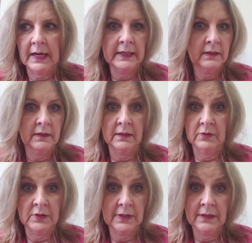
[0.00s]
I didn't
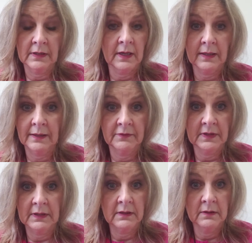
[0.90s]
understand that I
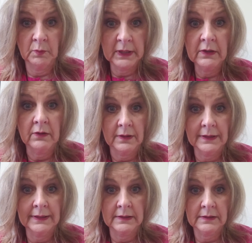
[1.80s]
even needed to be on the
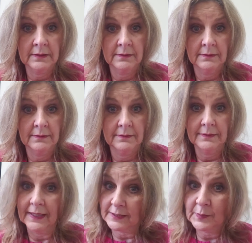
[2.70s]
list.
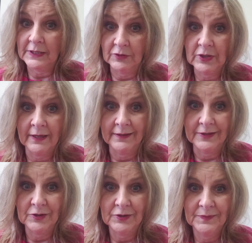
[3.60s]
That's been a
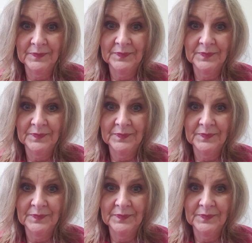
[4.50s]
challenge.